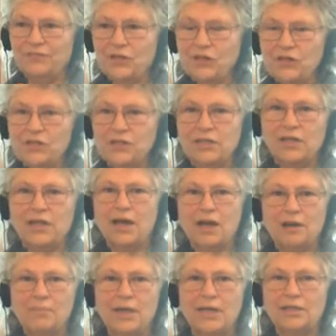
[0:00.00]
first
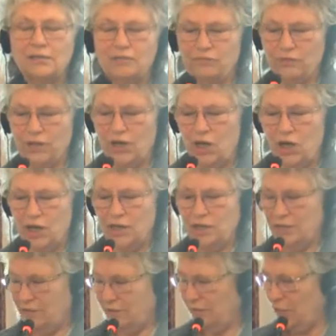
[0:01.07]
comment
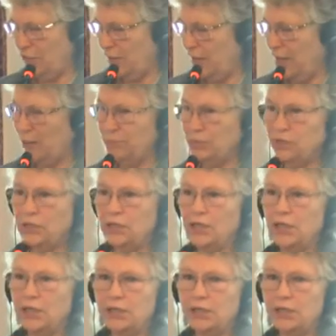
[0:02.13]
regarding the vocabulary.